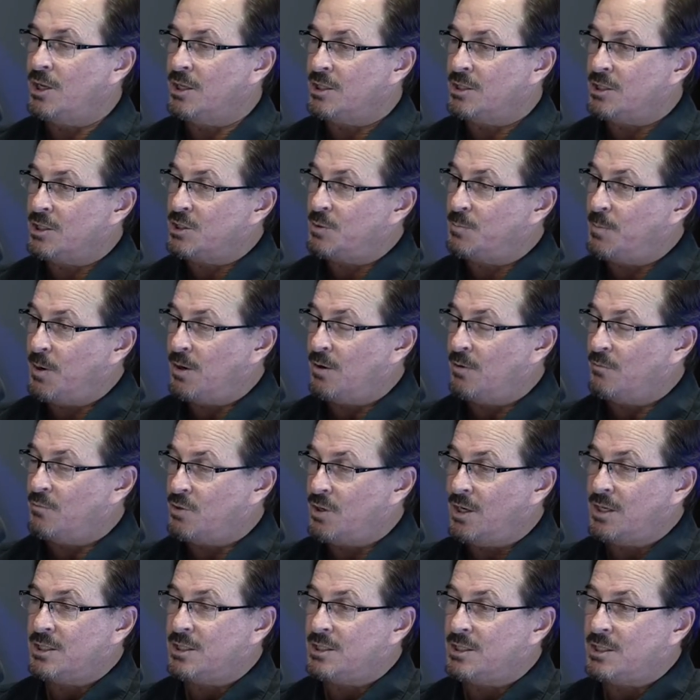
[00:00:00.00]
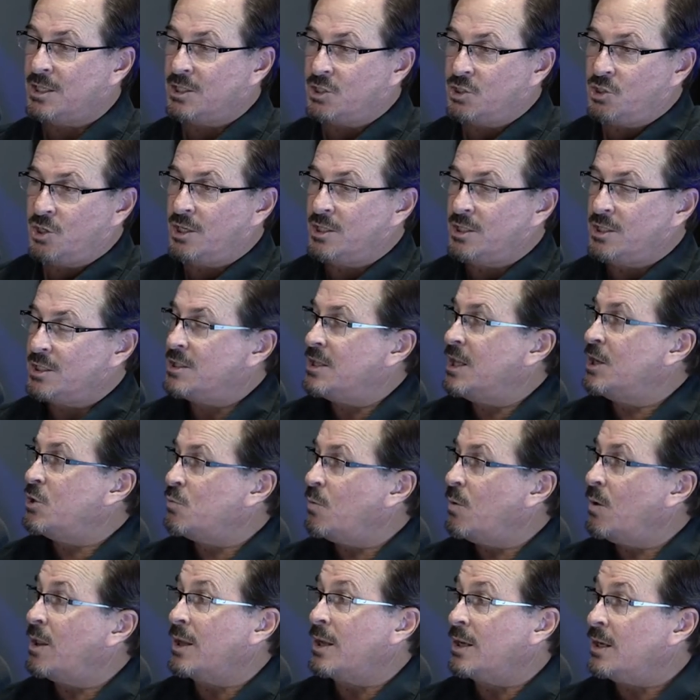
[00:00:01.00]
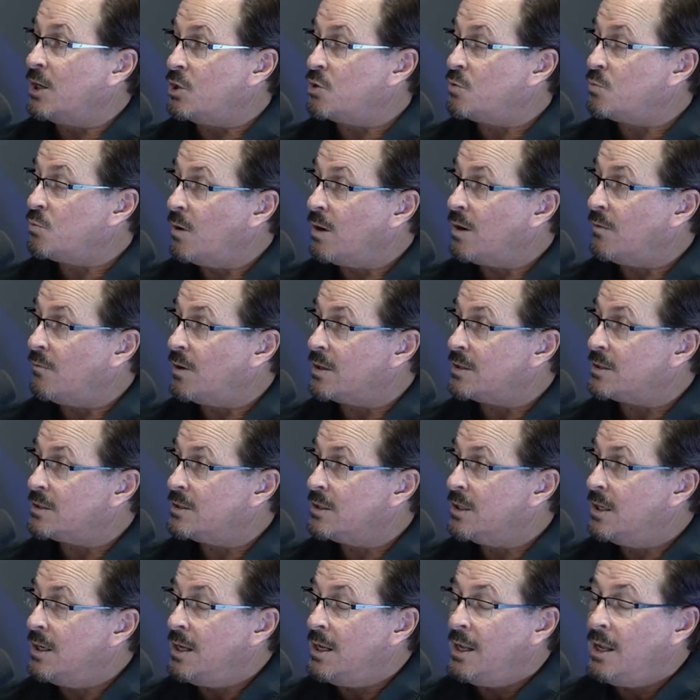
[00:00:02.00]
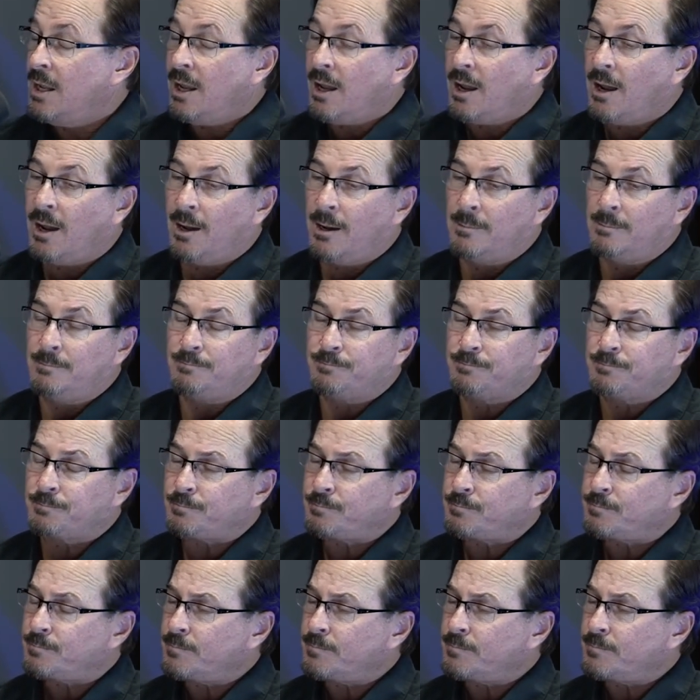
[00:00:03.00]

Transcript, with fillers: it's the Spirit of Jesus, it's Jesus then dwelling in each one of us. Right. Um,